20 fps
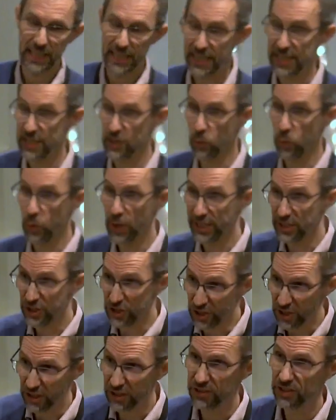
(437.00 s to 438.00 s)
is we're
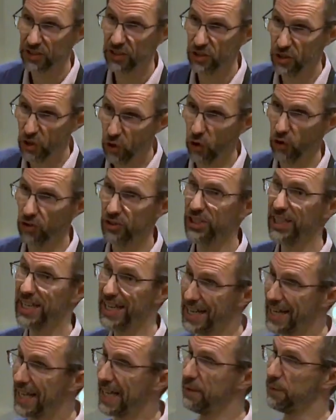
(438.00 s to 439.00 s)
just not
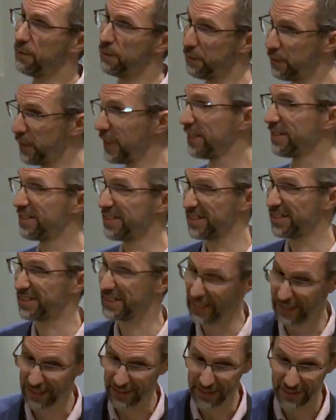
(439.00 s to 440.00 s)
in a fit
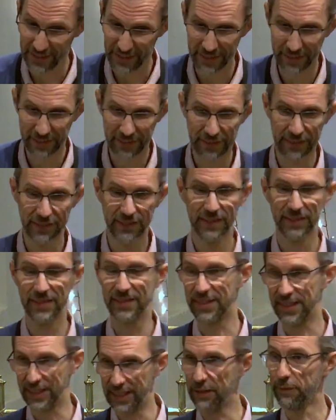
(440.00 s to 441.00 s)
state
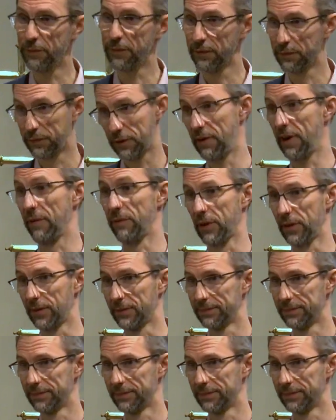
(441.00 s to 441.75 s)
to live forever.